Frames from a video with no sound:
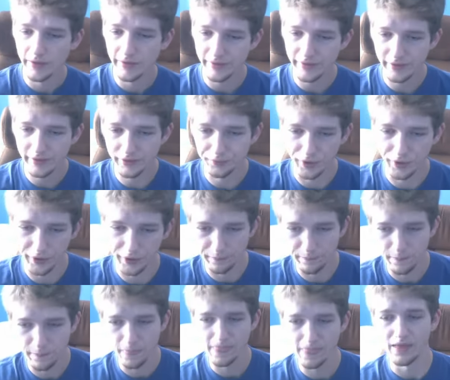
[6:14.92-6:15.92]
Anyway,
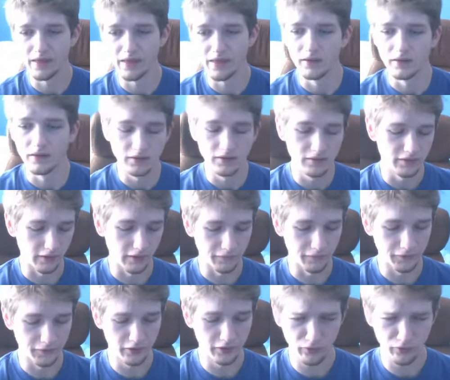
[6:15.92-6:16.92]
if
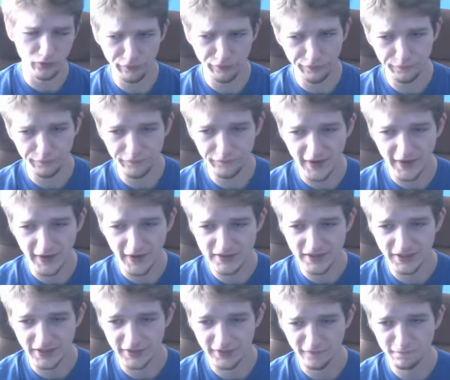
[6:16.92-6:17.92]
you're gonna order from Fast
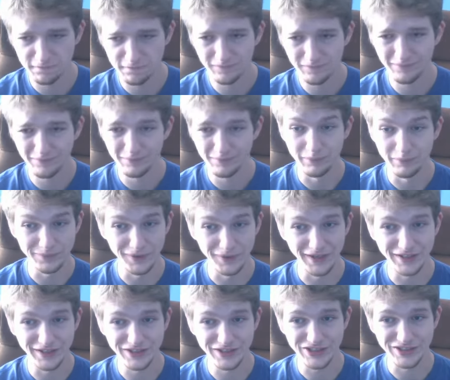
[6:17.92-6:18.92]
Tech, be
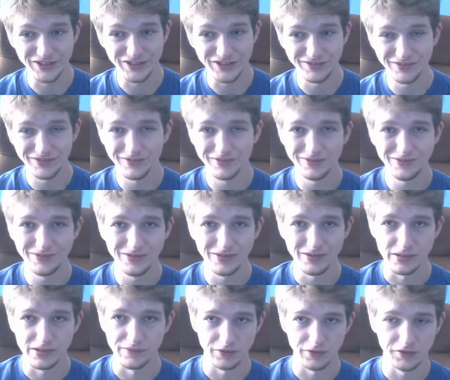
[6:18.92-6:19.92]
patient.
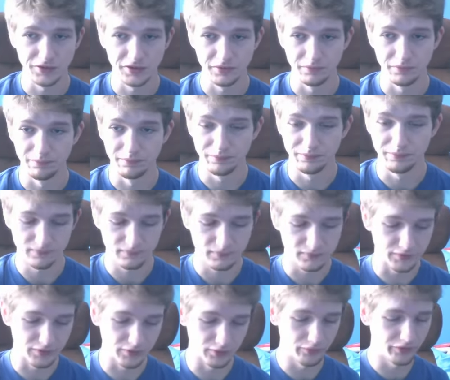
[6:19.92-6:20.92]
If you're gonna
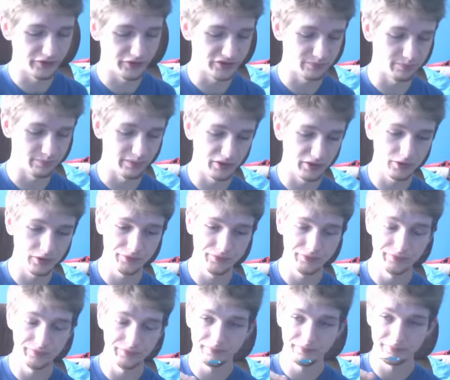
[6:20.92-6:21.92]
do this build,
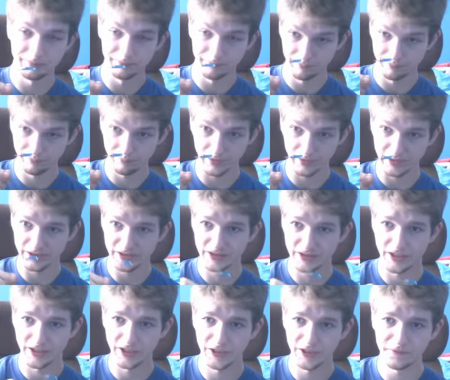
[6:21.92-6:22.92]
be
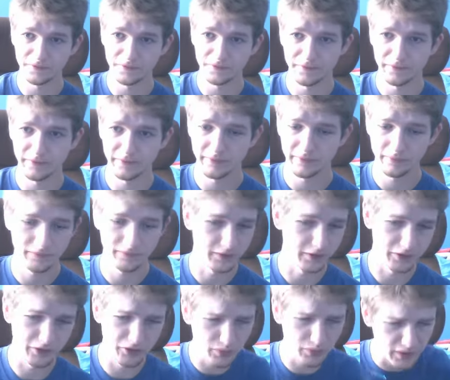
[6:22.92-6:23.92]
safe. If you're
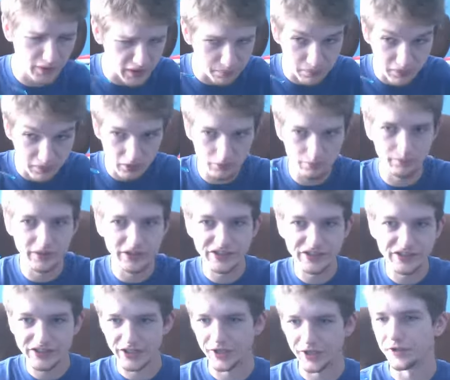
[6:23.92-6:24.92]
gonna do any build, be
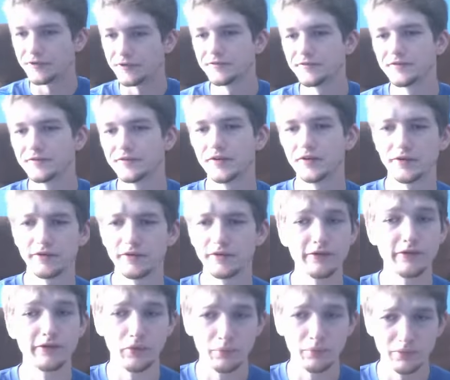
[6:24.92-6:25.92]
safe.
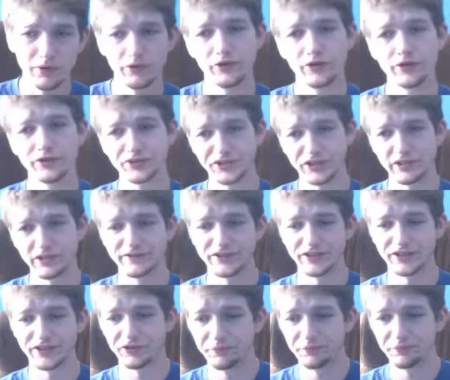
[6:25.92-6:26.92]
Don't blow yourselves
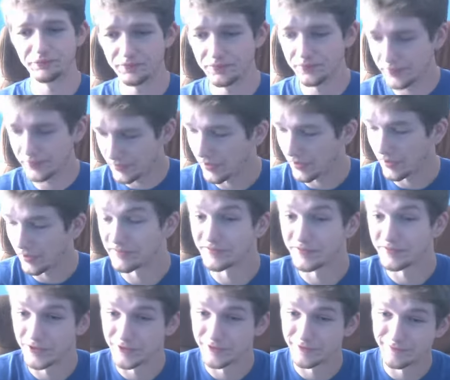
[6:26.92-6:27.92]
up. Have
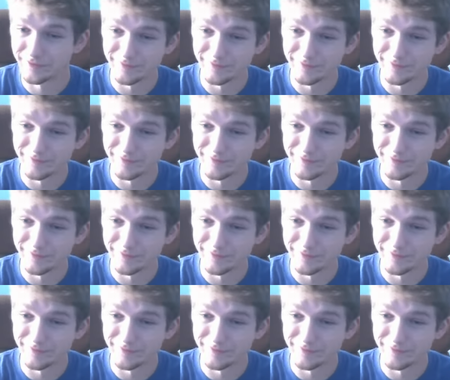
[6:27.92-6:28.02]
fun.